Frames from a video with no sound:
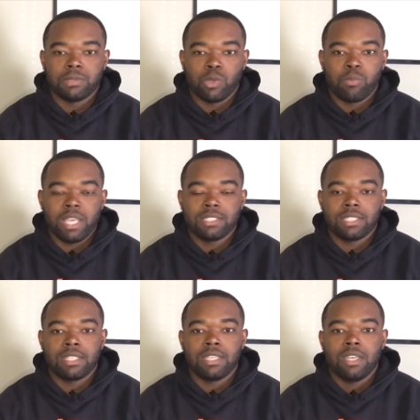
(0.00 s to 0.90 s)
So
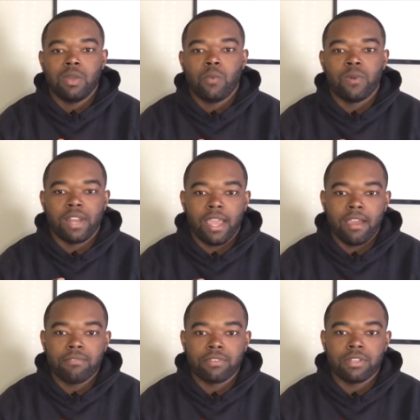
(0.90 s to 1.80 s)
basically,
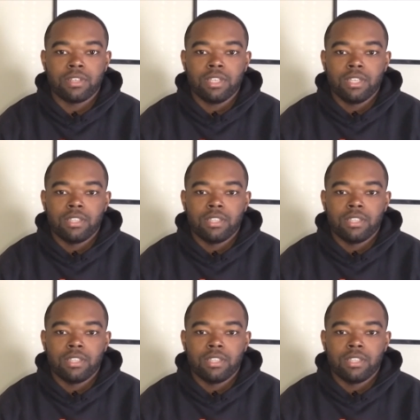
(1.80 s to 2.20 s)
whatever